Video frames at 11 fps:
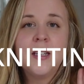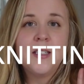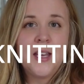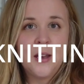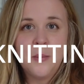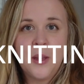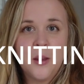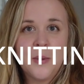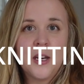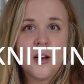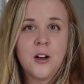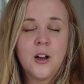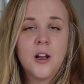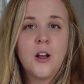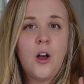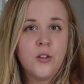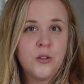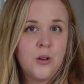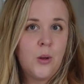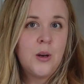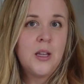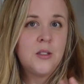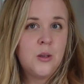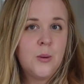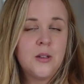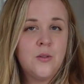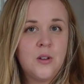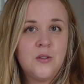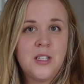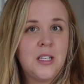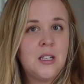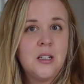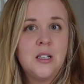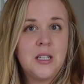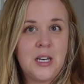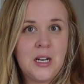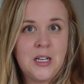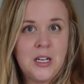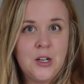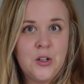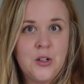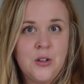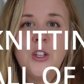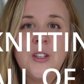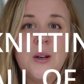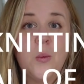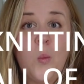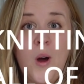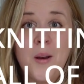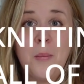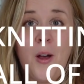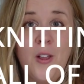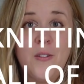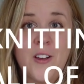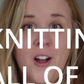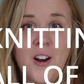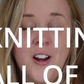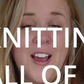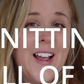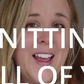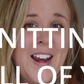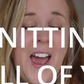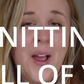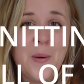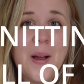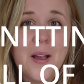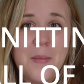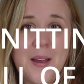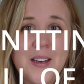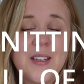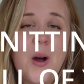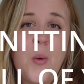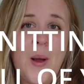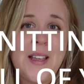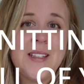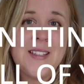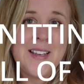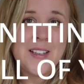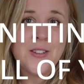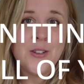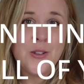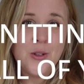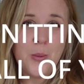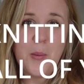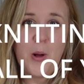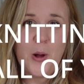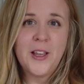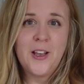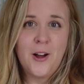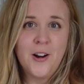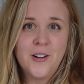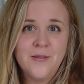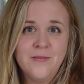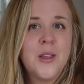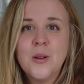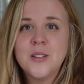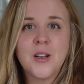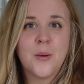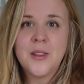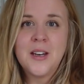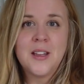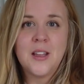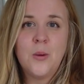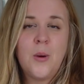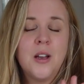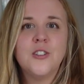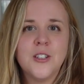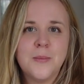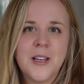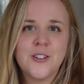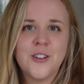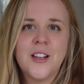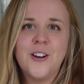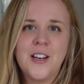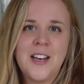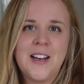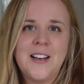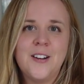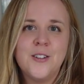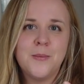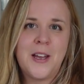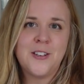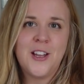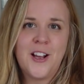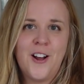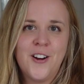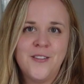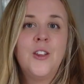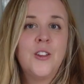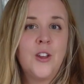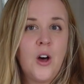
10mm, also known as US 15 knitting needle. You'll need one ball of yarn. Again, I recommend a weight 6 super bulky yarn. But you can start with anything you want, just make sure that your knitting needles match that yarn. You'll